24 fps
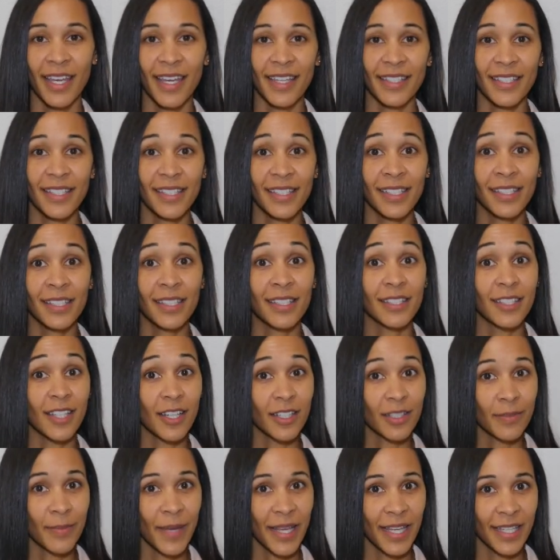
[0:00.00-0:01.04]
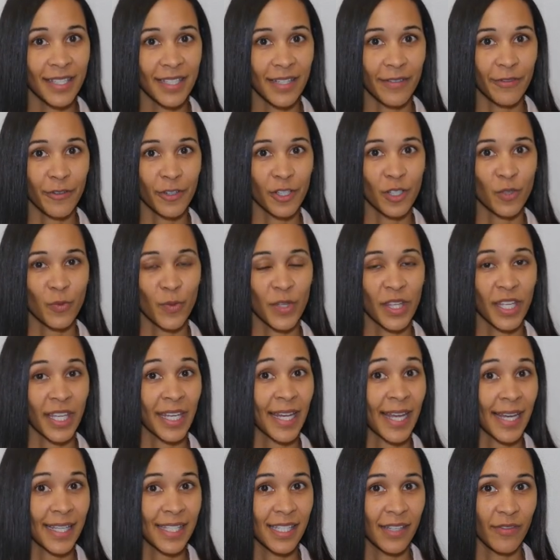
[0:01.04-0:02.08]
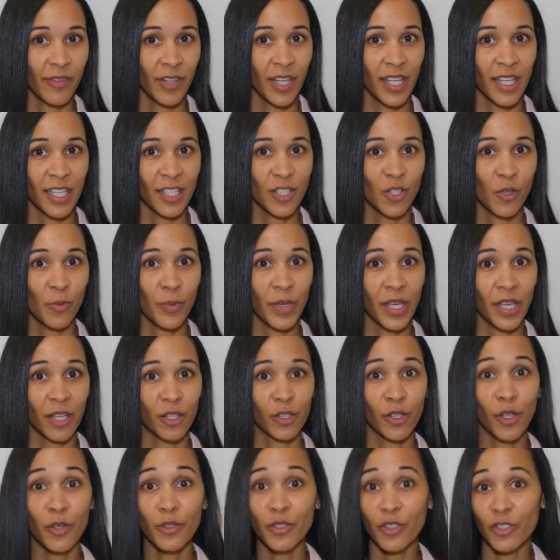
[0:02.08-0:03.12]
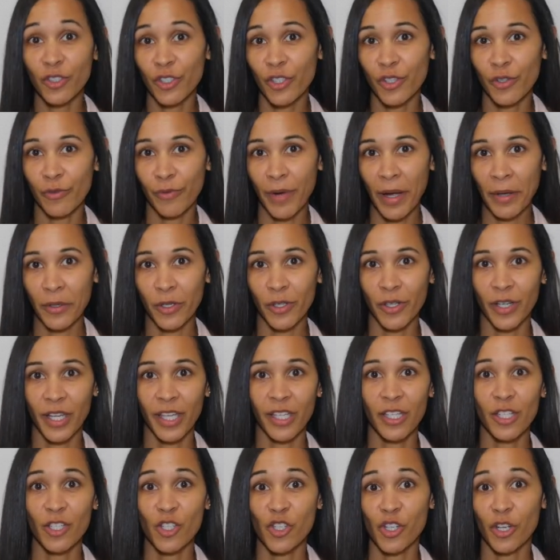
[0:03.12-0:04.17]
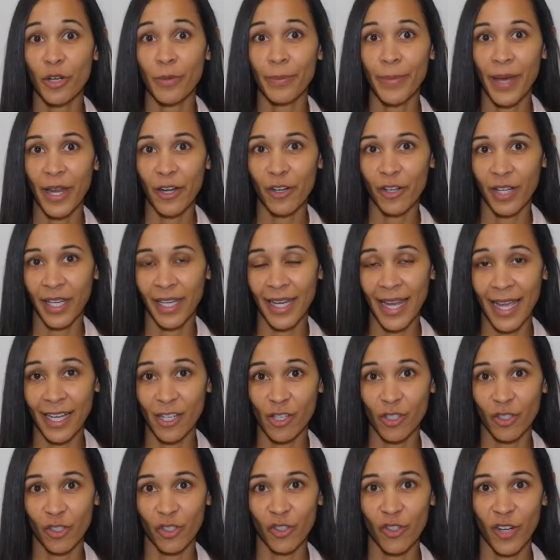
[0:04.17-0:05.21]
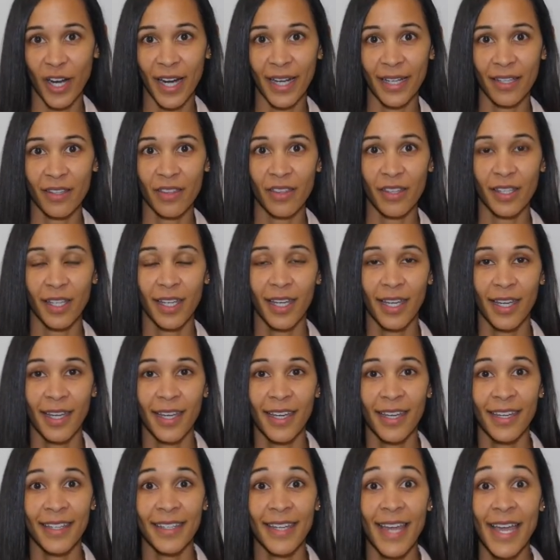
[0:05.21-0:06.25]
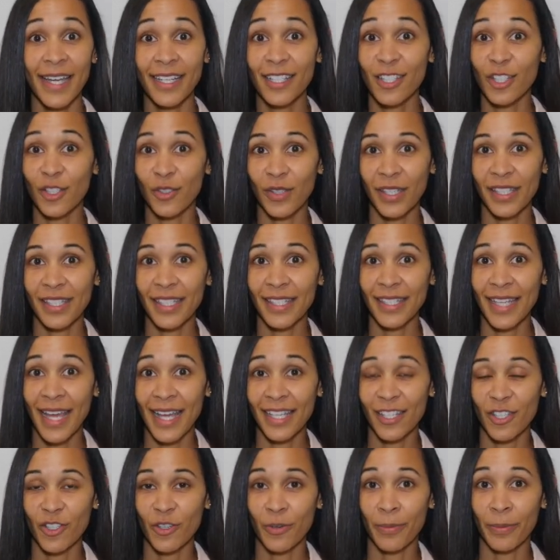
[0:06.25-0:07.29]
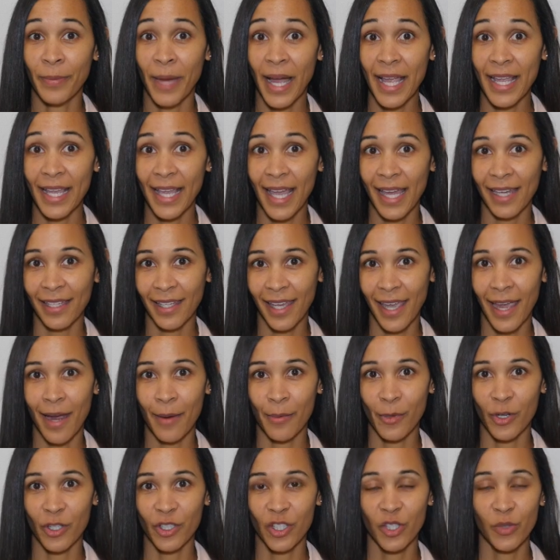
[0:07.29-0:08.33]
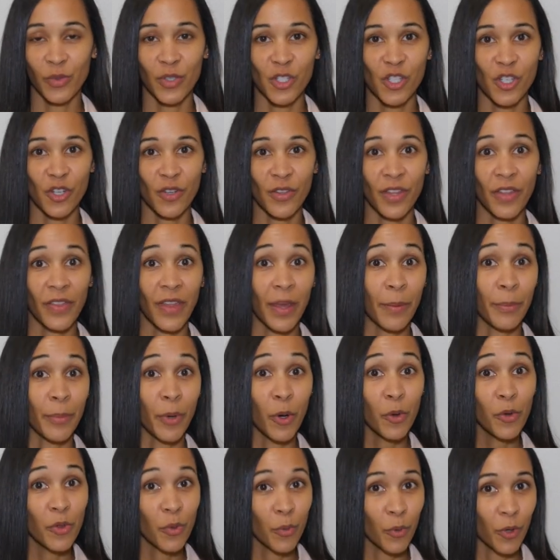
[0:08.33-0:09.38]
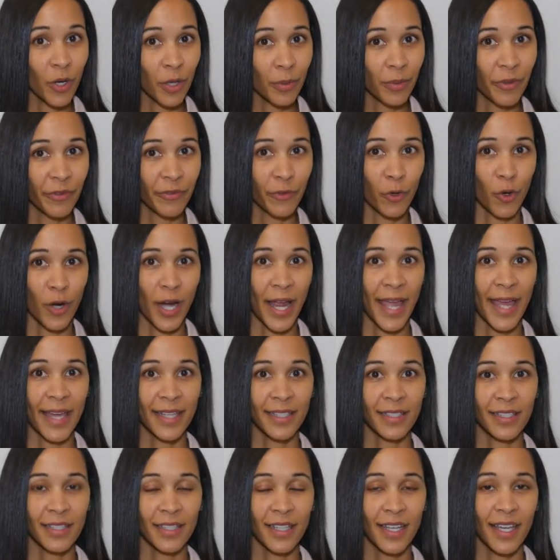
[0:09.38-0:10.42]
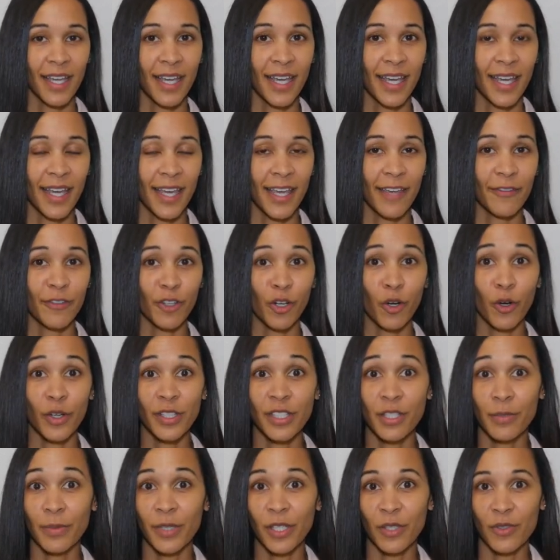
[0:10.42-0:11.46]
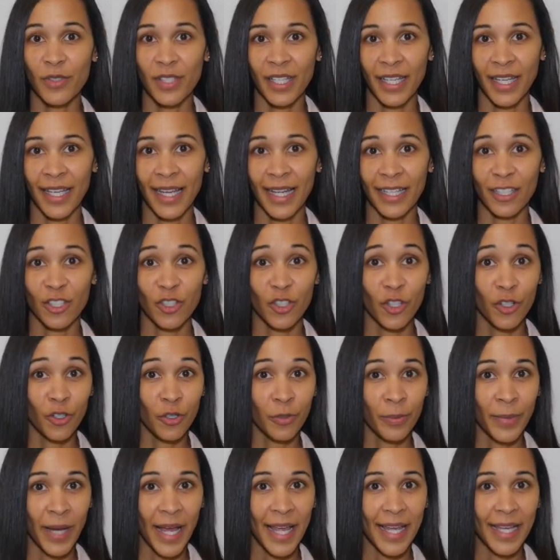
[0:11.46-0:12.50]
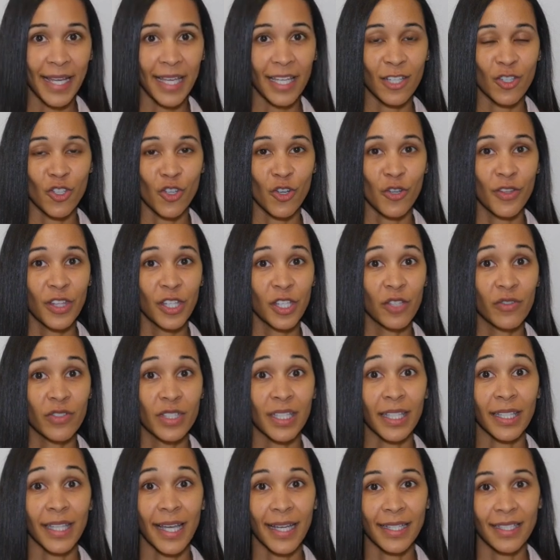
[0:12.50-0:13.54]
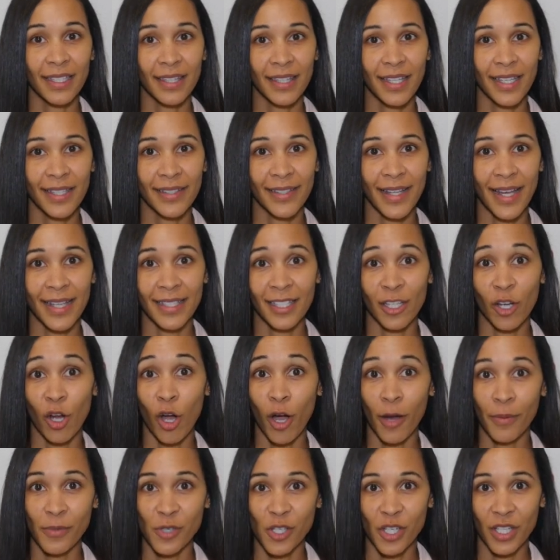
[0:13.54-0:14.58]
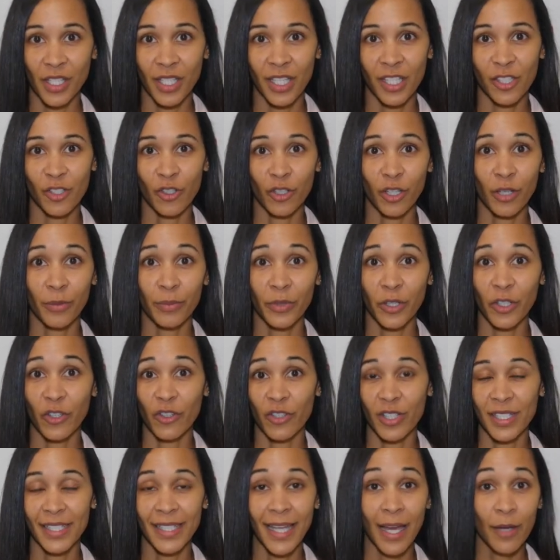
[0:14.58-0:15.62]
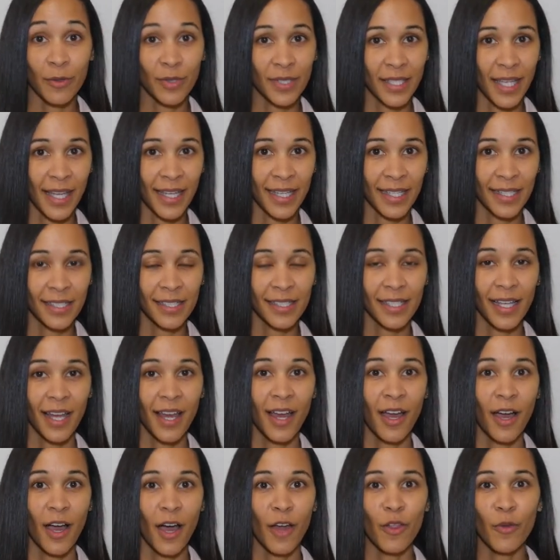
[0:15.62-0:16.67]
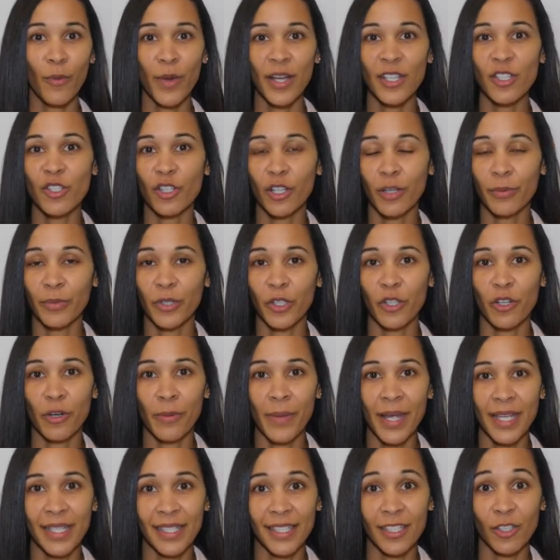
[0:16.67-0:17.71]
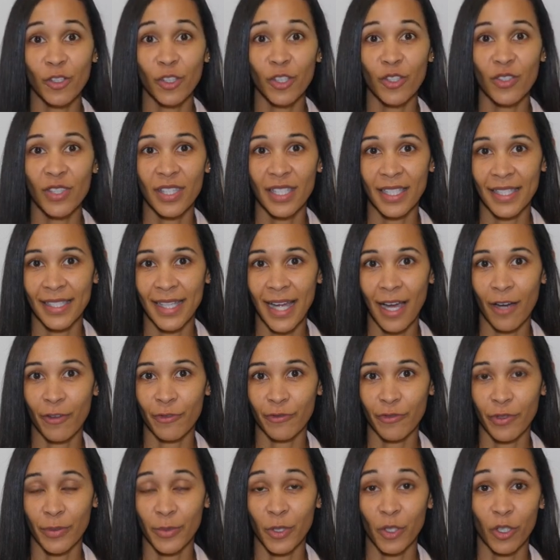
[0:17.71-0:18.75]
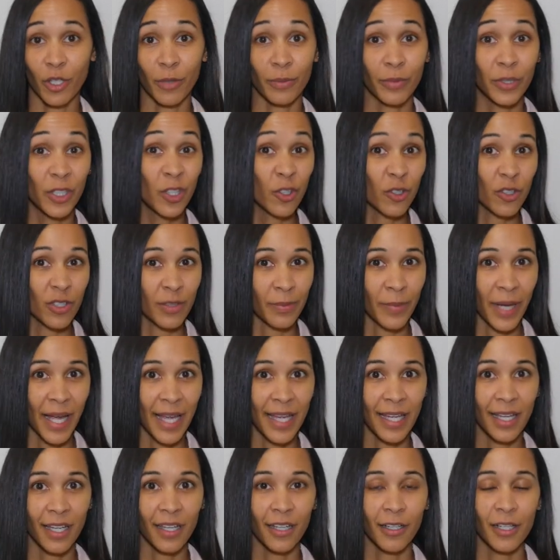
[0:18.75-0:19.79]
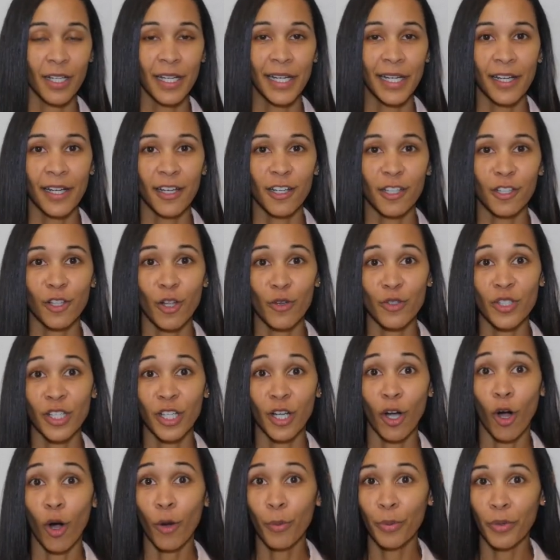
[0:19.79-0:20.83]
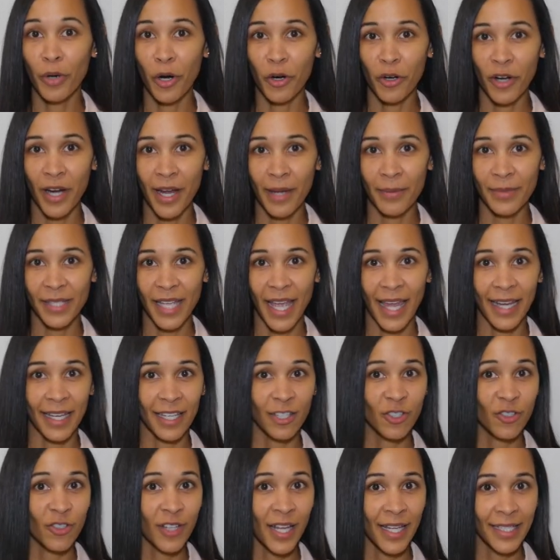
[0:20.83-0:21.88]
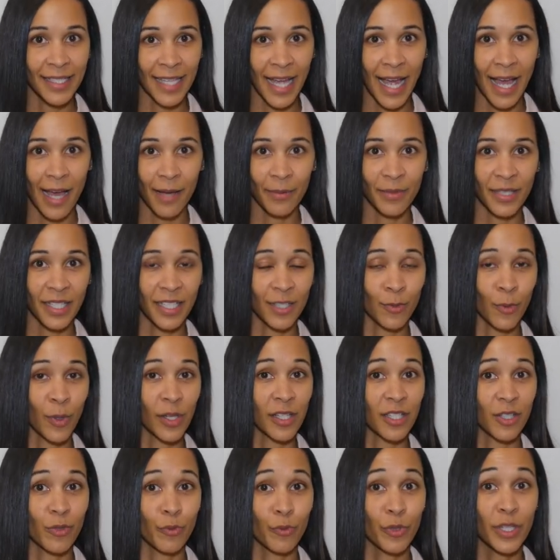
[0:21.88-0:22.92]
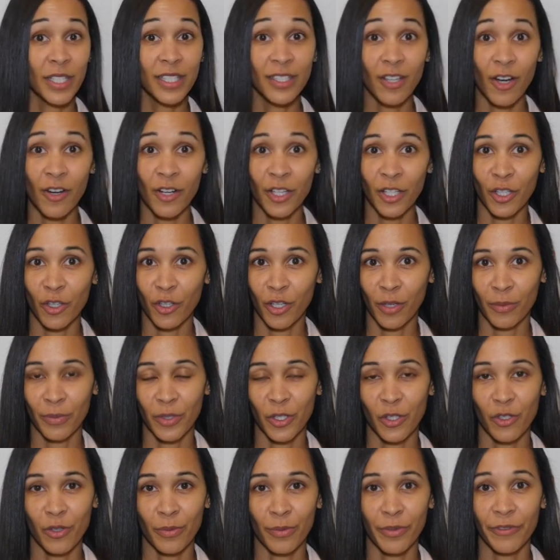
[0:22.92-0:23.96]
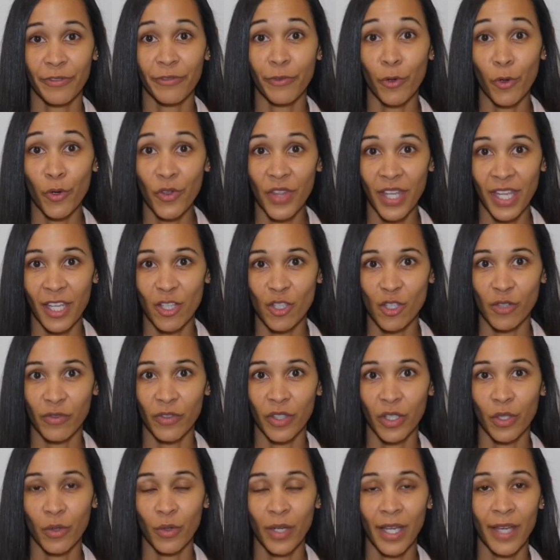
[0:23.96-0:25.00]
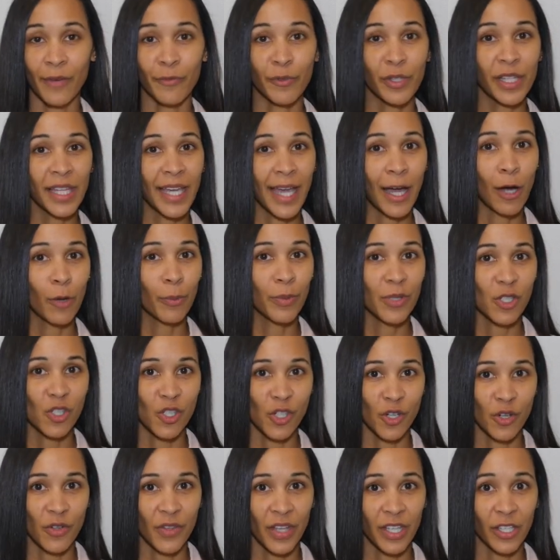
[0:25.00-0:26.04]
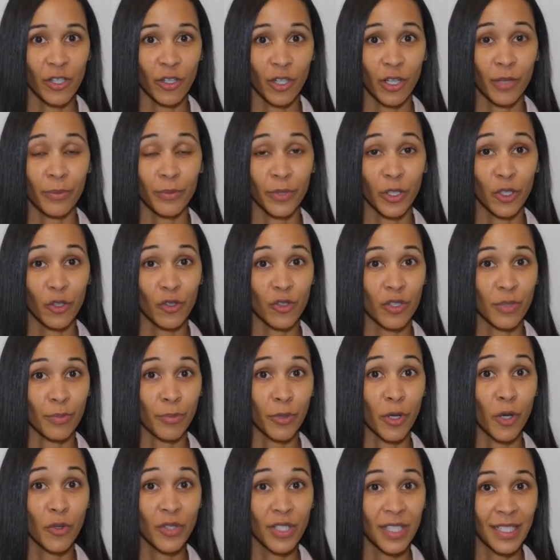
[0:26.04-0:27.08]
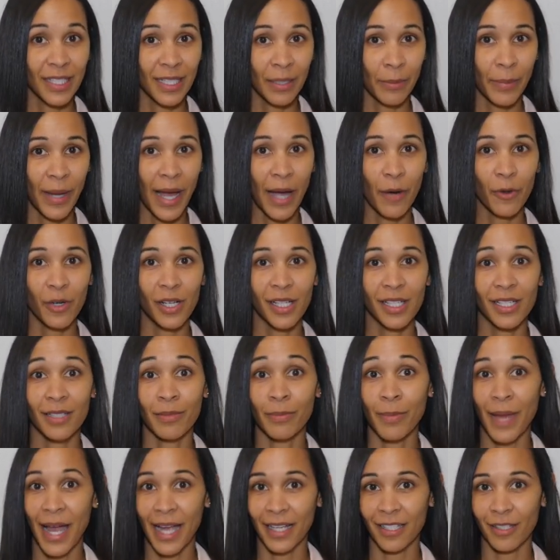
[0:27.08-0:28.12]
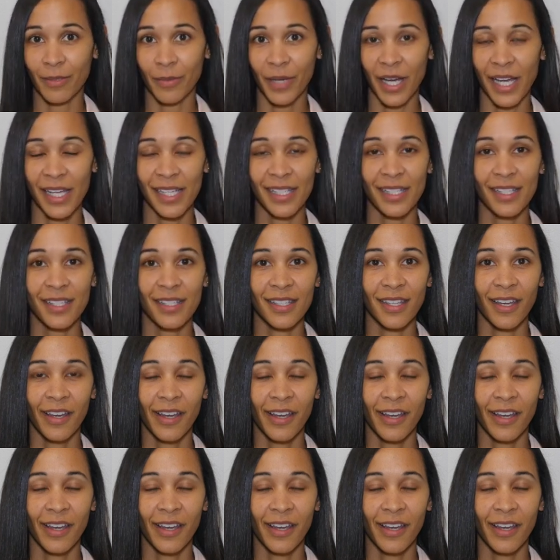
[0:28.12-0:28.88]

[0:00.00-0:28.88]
Distance does make a difference with connectivity, so being closer to the router can ensure better connection strength. Next, you need to test your mic and camera to ensure that they both work beforehand. If you're going to be using an external mic, ensure that you've selected this as an option in your computer sound settings, otherwise your computer may still use the sound from your computer's mic. Closing all programs and internet tabs as well as restarting your computer before the interview can really help ensure that your computer's processing power is maximized.